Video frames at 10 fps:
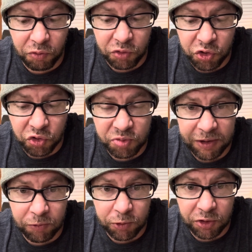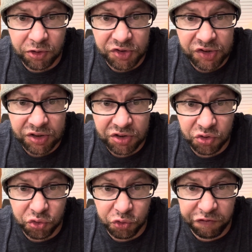use my words,
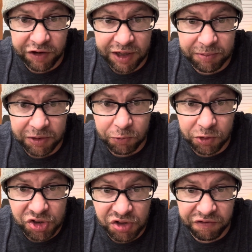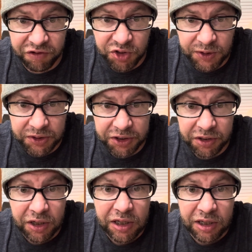to find my words efficiently,
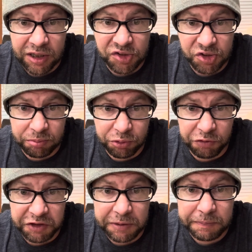is improving.